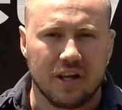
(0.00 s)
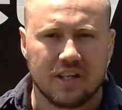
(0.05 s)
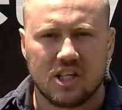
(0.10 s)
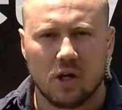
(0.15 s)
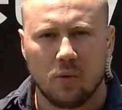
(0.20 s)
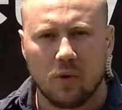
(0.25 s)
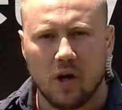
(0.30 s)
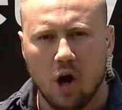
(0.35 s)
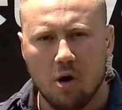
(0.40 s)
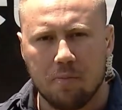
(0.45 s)

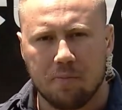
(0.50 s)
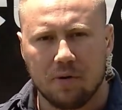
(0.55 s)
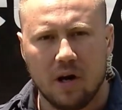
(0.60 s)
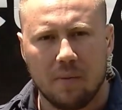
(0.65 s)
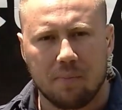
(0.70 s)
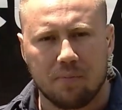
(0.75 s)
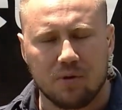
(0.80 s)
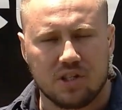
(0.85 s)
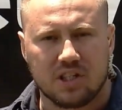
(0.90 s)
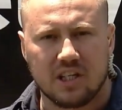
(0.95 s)
That's how we
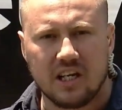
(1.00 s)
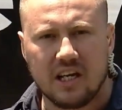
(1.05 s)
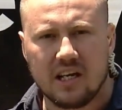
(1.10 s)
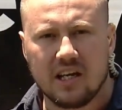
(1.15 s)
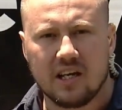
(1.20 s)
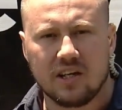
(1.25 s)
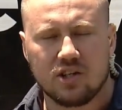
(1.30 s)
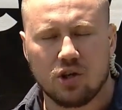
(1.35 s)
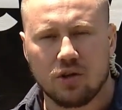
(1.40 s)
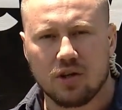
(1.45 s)
open up
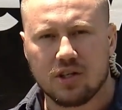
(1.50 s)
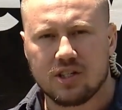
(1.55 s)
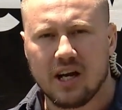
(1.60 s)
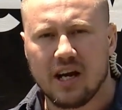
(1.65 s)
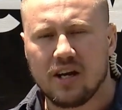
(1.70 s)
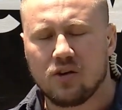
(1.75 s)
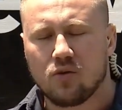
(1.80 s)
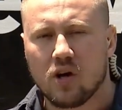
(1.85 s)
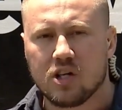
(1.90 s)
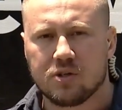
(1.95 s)
proceedings on this
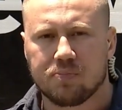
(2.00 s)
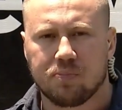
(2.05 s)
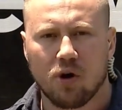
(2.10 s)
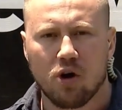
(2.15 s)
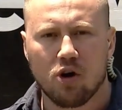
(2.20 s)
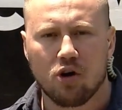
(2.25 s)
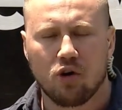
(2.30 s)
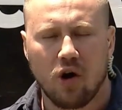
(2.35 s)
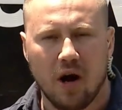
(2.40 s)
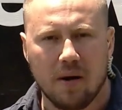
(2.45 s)
8-race
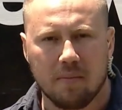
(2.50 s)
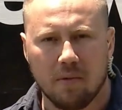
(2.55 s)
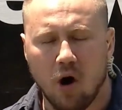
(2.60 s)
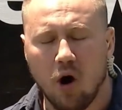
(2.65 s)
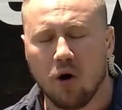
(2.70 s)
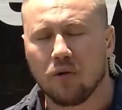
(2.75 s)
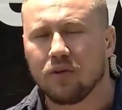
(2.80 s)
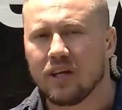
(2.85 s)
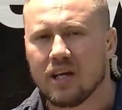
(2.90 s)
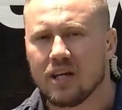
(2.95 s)
program
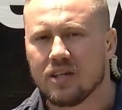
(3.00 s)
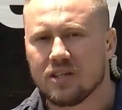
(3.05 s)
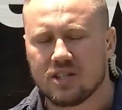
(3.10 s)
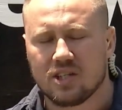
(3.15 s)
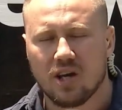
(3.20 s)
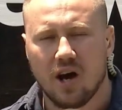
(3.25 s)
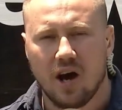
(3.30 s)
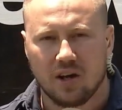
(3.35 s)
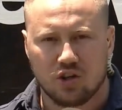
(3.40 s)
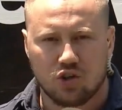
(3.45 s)
on the
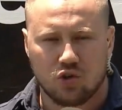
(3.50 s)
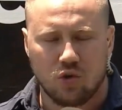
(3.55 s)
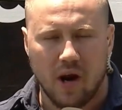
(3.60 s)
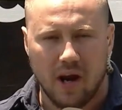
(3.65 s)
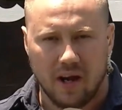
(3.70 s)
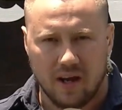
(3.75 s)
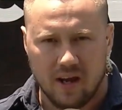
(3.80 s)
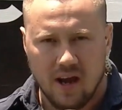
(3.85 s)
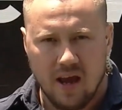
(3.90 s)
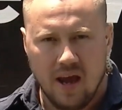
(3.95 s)
inside
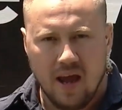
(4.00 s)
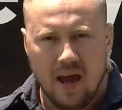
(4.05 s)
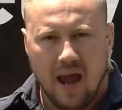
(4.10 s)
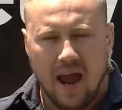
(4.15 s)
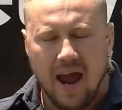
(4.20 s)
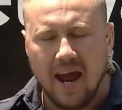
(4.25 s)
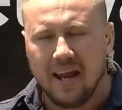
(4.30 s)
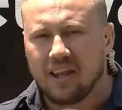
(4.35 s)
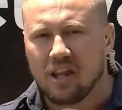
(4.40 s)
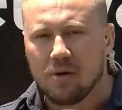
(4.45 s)
track
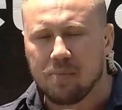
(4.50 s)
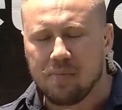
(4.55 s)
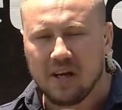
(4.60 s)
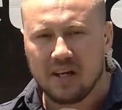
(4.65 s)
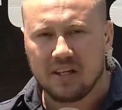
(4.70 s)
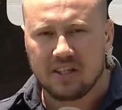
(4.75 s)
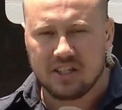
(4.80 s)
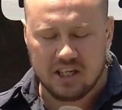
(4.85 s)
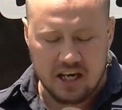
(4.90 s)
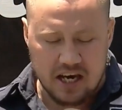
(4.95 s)
at the
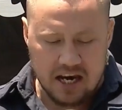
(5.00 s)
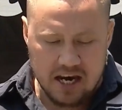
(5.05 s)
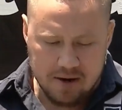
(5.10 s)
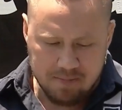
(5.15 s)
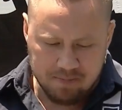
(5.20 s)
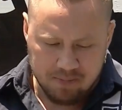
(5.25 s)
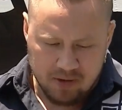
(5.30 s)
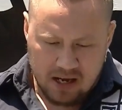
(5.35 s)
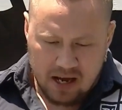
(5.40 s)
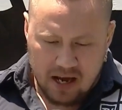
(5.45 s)
Big
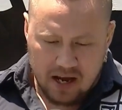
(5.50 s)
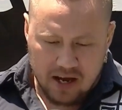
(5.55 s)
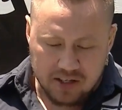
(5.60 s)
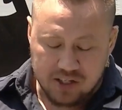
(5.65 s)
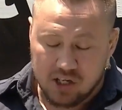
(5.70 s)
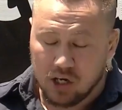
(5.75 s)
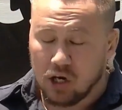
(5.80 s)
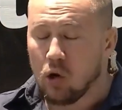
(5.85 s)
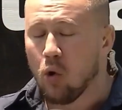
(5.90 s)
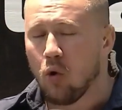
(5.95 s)
T.
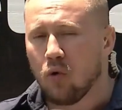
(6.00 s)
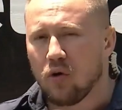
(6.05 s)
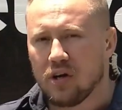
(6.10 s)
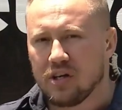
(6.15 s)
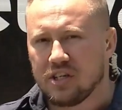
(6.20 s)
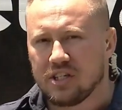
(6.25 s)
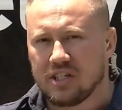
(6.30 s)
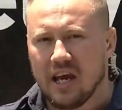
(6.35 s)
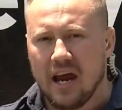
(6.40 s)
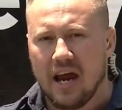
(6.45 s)
It's a
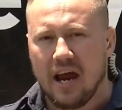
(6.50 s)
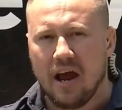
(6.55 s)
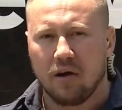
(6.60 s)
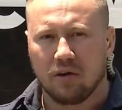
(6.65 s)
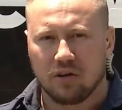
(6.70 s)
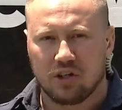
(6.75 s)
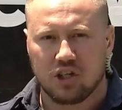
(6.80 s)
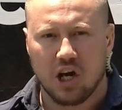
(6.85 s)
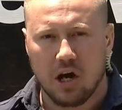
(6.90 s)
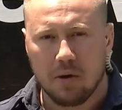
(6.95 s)
glorious day
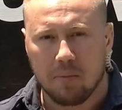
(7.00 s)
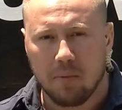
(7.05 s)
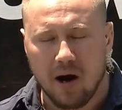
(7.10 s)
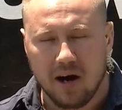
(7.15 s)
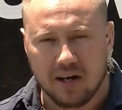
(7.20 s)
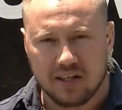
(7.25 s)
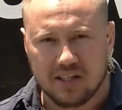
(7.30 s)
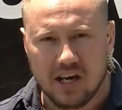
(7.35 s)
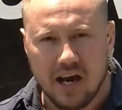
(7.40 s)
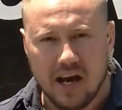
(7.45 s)
out here, I
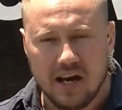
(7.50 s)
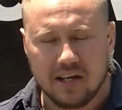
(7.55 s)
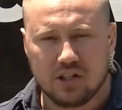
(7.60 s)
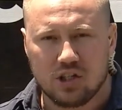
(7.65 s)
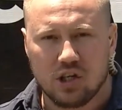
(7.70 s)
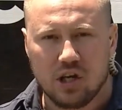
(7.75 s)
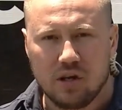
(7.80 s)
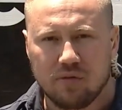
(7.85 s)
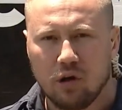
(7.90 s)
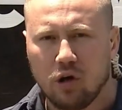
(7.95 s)
might
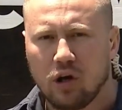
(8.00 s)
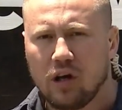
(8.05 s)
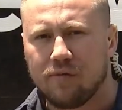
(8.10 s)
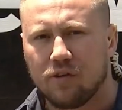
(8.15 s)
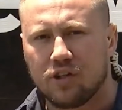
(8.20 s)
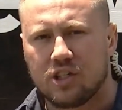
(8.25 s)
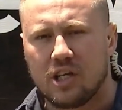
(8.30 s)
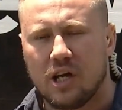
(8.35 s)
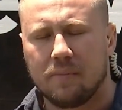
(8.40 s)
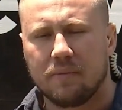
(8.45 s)
add. So if you're
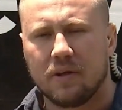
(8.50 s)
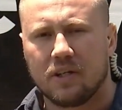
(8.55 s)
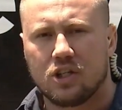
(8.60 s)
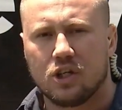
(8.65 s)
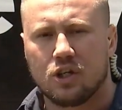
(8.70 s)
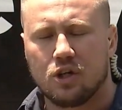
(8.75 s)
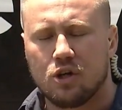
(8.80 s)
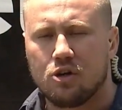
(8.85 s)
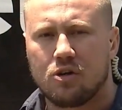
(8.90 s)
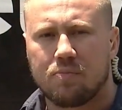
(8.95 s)
looking for something
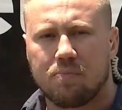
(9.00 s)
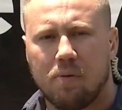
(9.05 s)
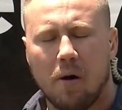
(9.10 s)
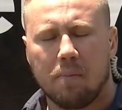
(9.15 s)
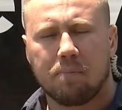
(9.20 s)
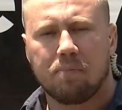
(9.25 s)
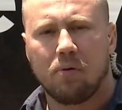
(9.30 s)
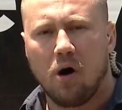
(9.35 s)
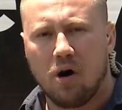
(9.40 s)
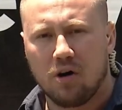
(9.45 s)
to do,
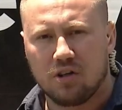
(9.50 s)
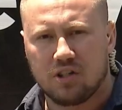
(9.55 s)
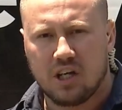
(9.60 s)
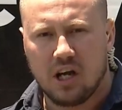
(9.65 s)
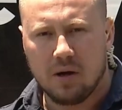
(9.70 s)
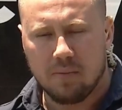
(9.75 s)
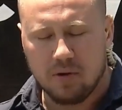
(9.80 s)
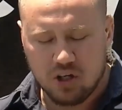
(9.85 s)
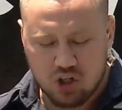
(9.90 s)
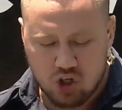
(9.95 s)
pop
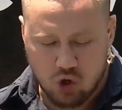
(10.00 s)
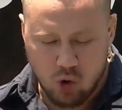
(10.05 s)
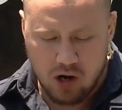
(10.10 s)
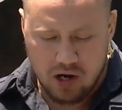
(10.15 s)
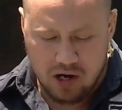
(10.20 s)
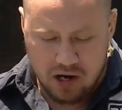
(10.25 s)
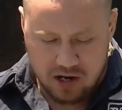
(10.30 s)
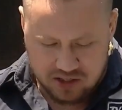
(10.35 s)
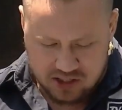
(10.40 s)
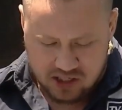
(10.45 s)
past, come and
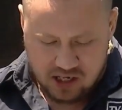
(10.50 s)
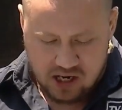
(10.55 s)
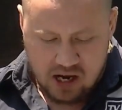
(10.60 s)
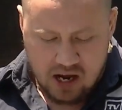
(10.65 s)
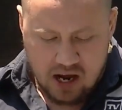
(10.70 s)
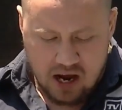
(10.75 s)
join us.